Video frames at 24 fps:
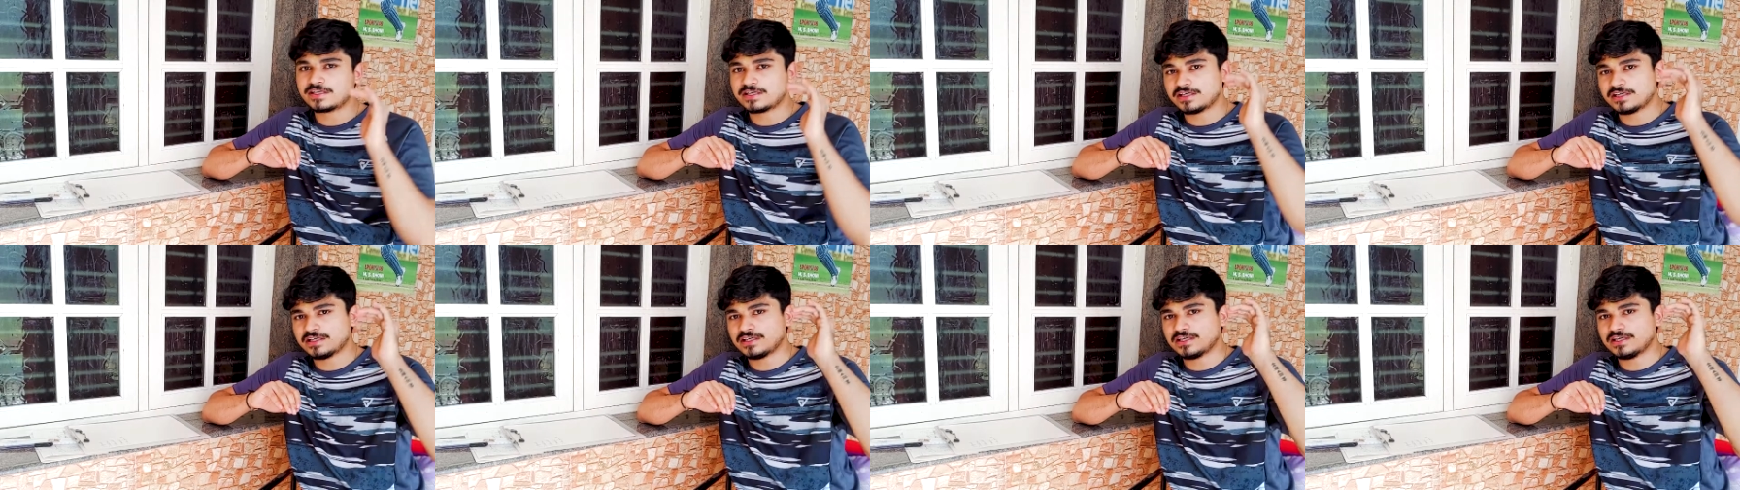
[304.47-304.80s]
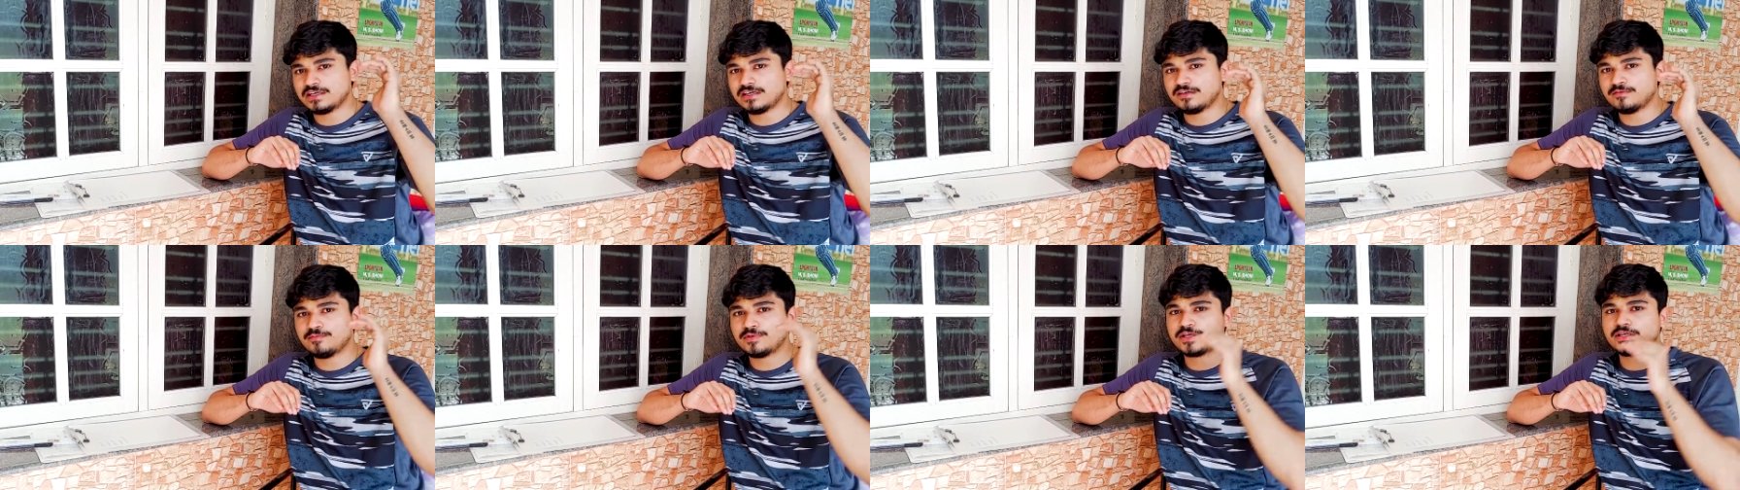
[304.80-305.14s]
little
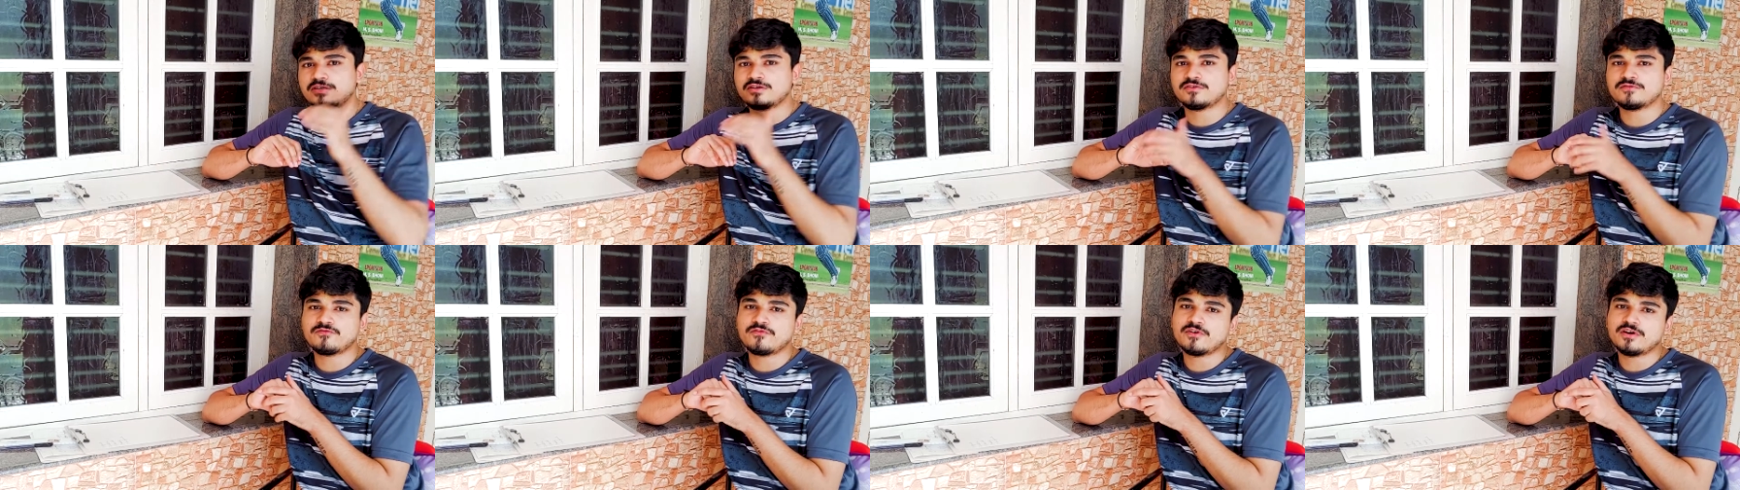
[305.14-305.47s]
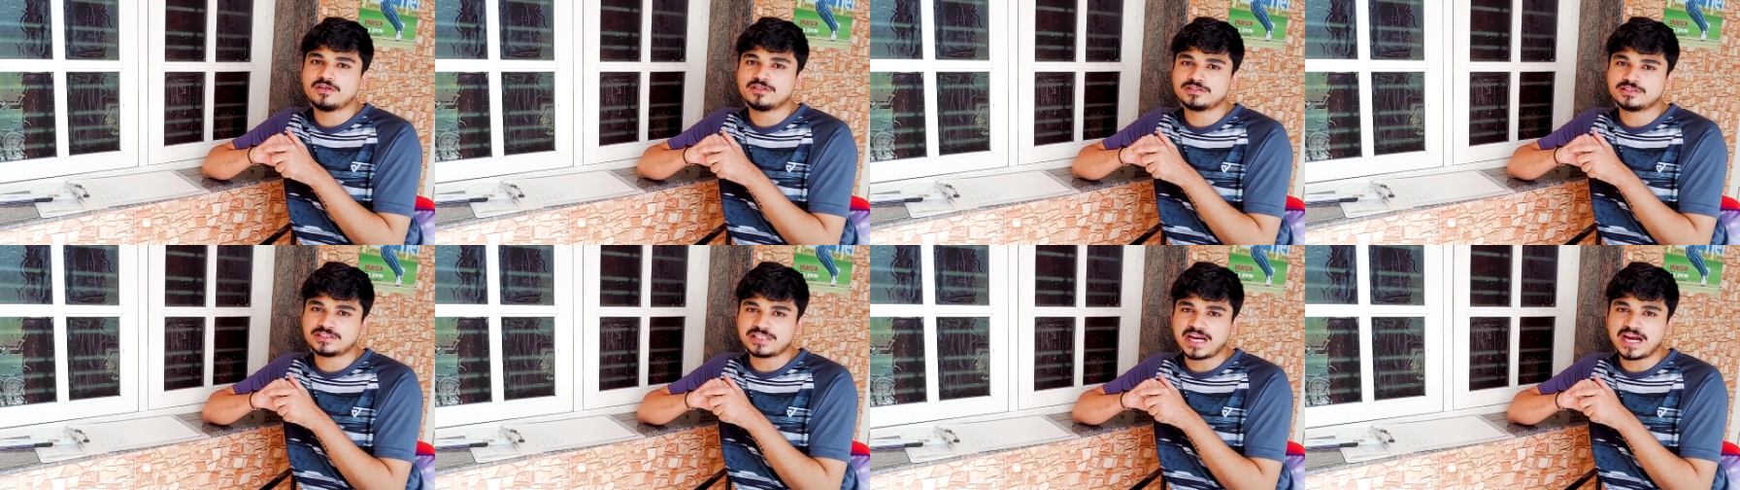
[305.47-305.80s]
uh, bit of
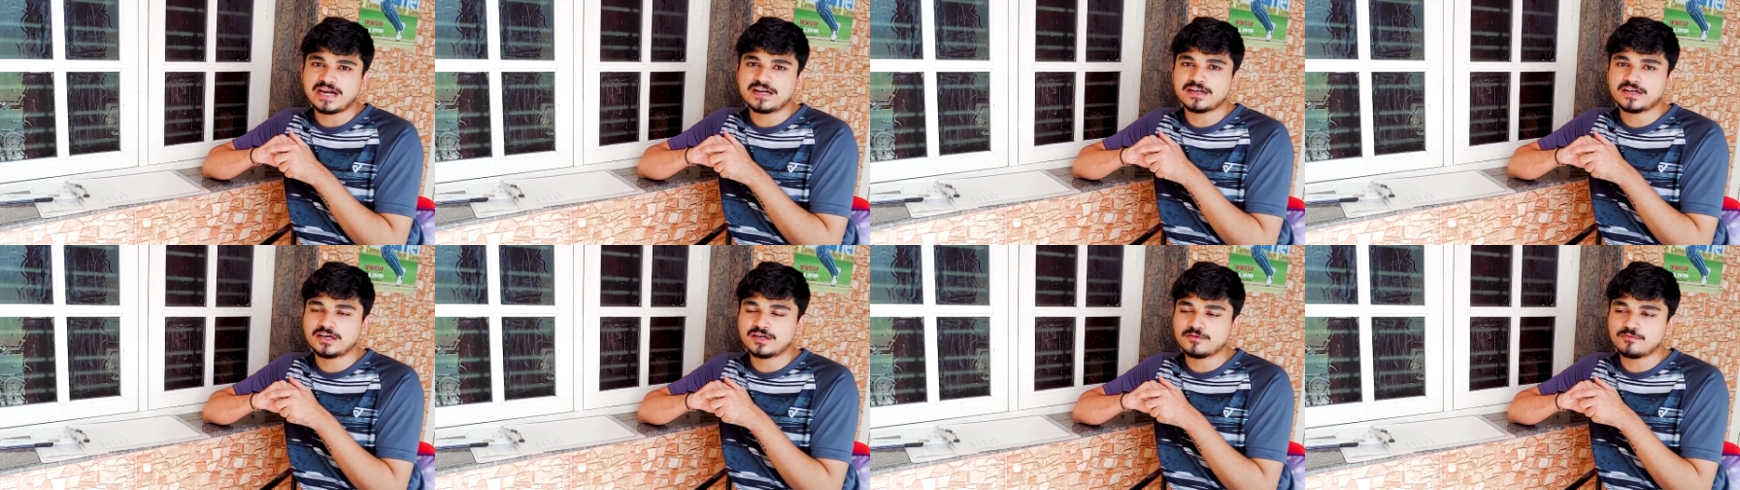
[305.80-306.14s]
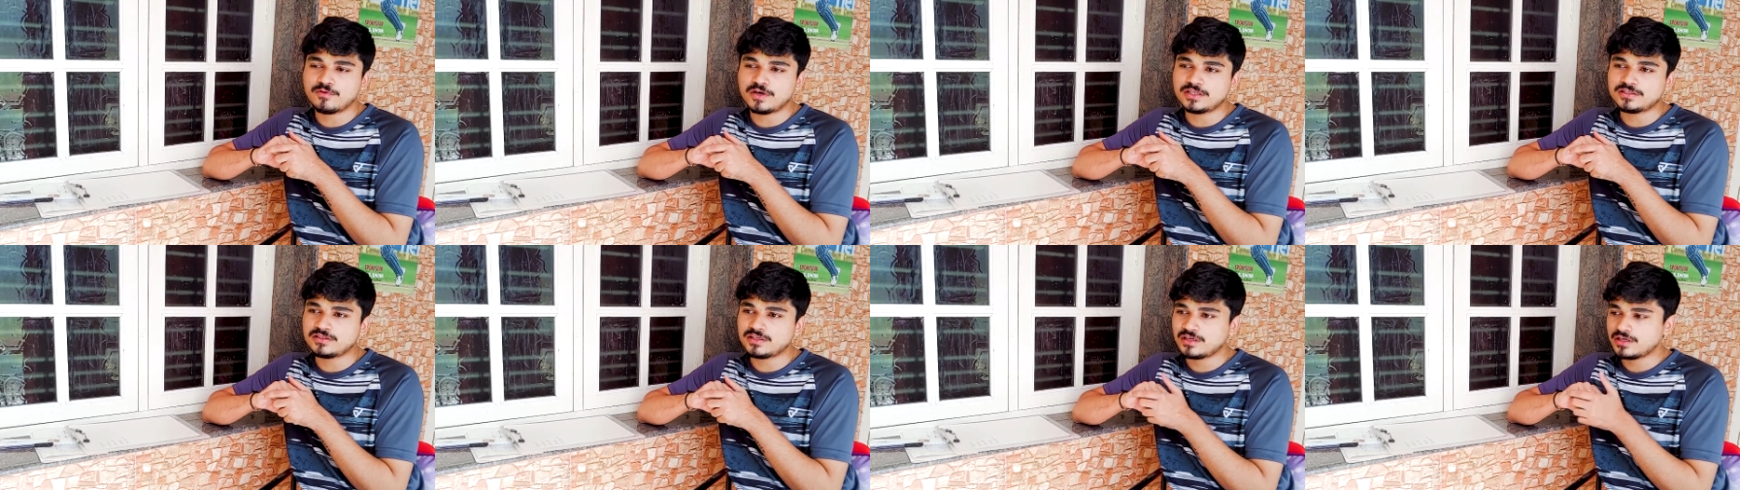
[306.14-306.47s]
a standard
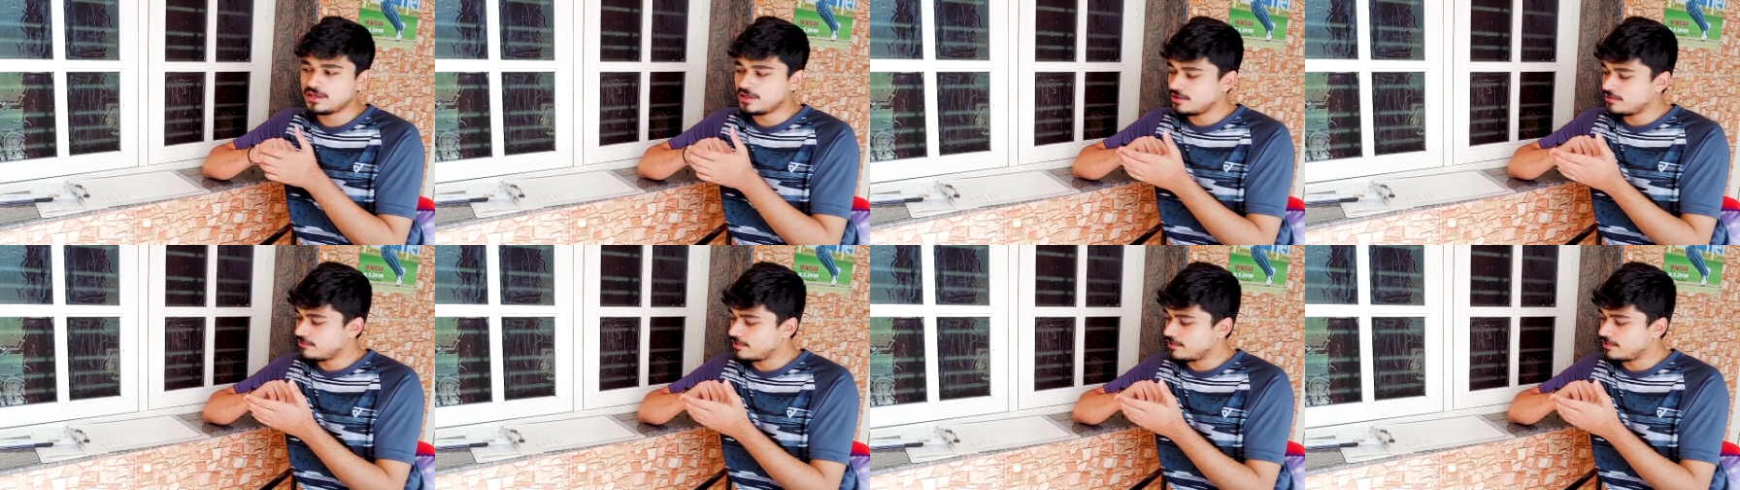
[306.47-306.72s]
one